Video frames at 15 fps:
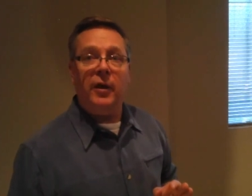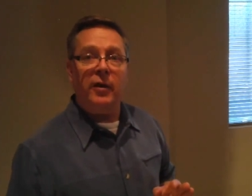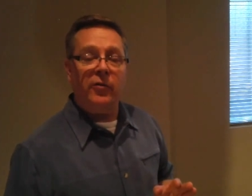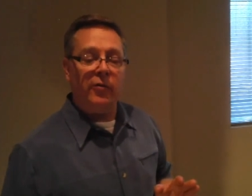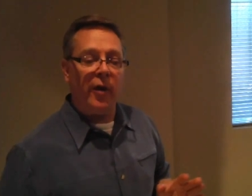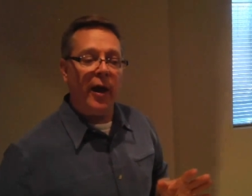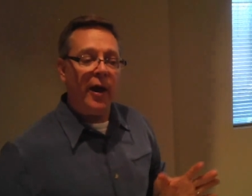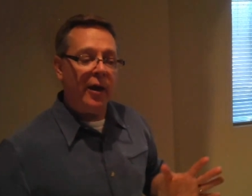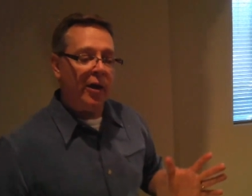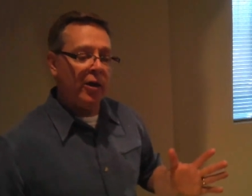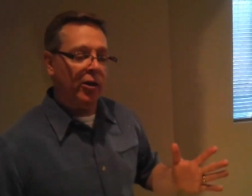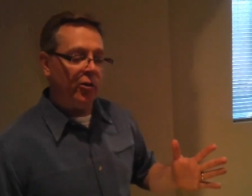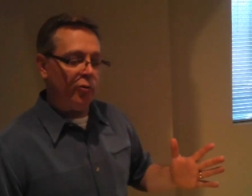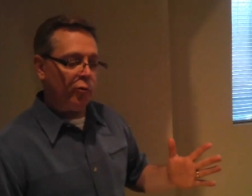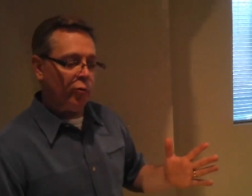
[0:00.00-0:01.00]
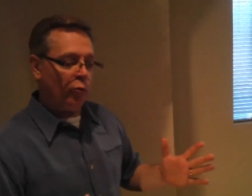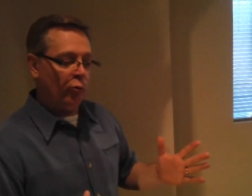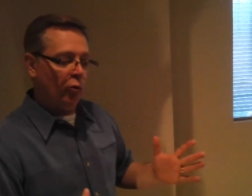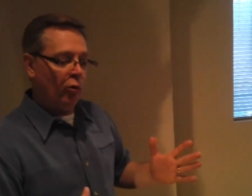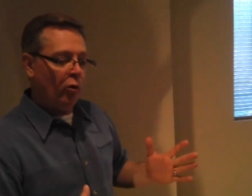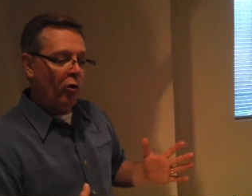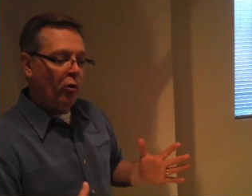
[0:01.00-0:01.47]
Because I can
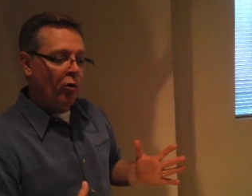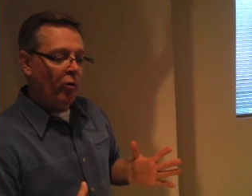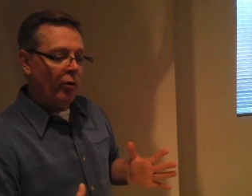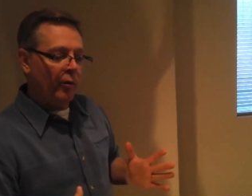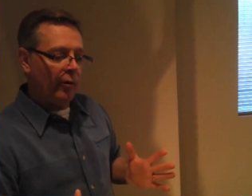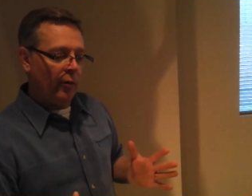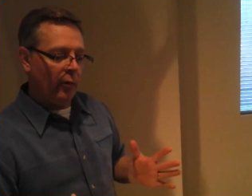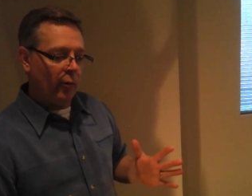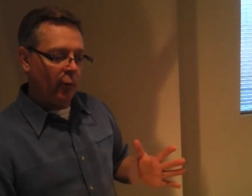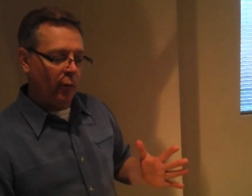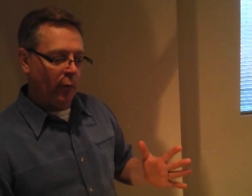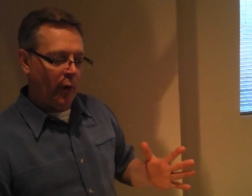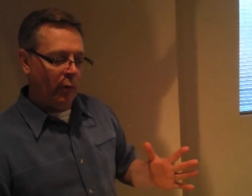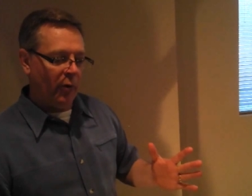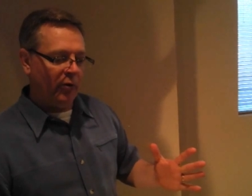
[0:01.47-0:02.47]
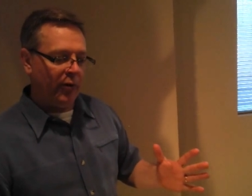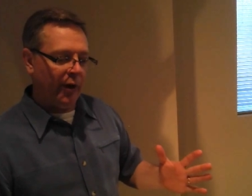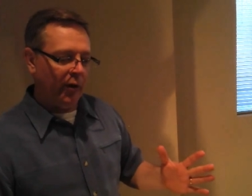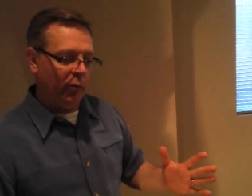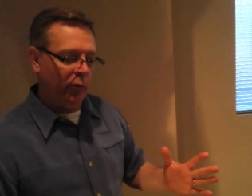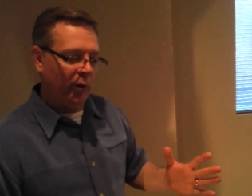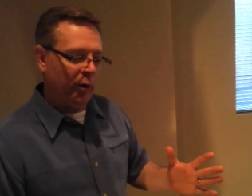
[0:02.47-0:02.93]
control how much I
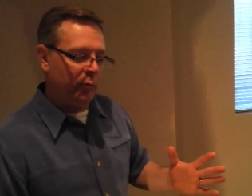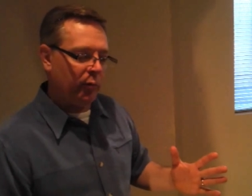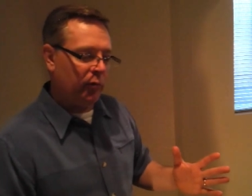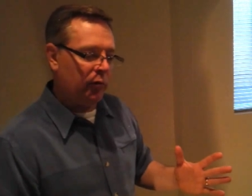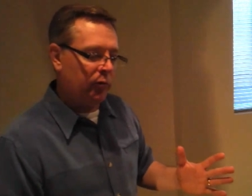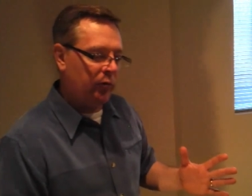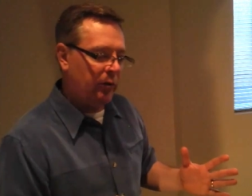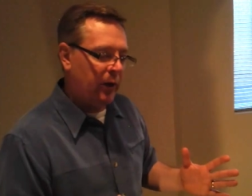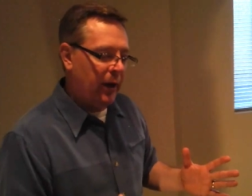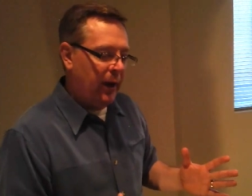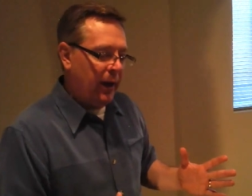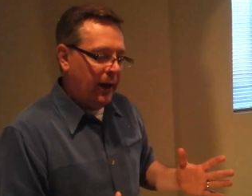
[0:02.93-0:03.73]
can do on a person.